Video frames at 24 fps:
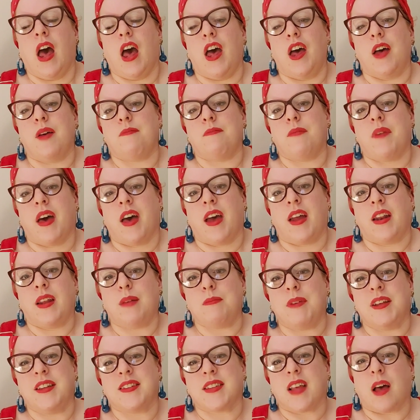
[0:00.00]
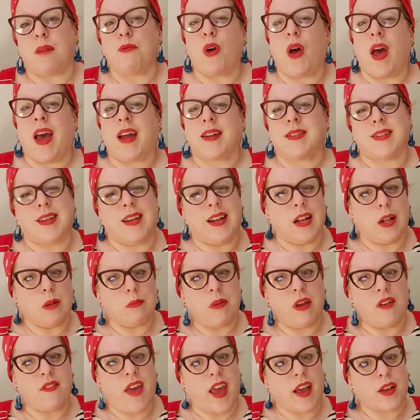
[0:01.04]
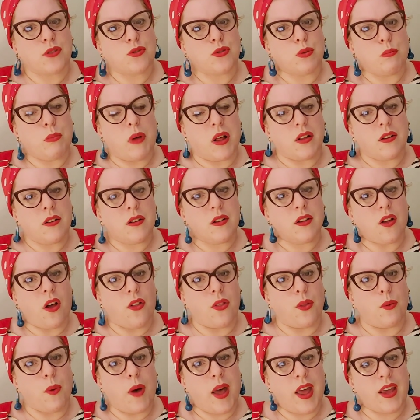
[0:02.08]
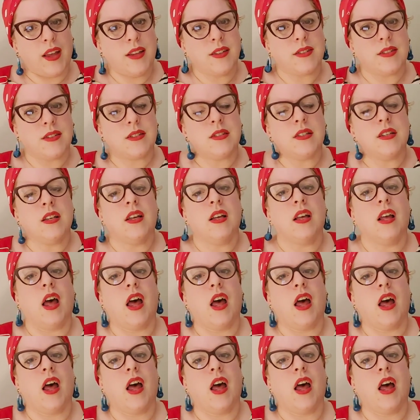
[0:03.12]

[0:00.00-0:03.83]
And it means that I'm not adding a little bit of extra bulk on the waist.